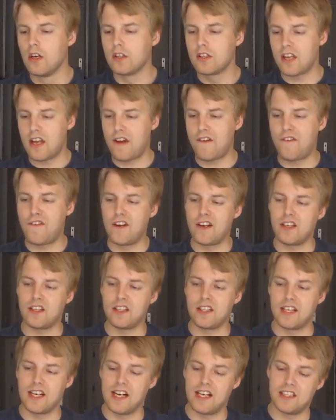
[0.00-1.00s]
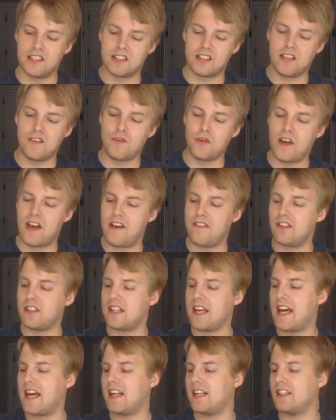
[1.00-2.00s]
Definitely, guys, if you haven't
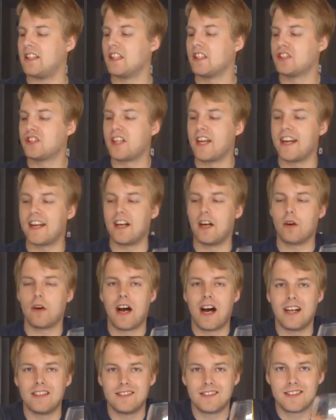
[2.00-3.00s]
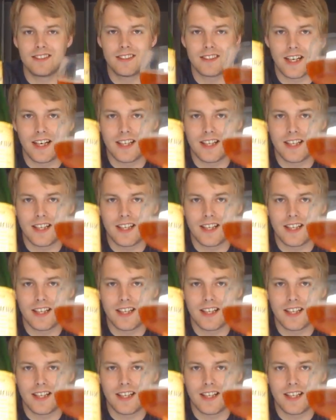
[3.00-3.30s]
had it, check out Hanssens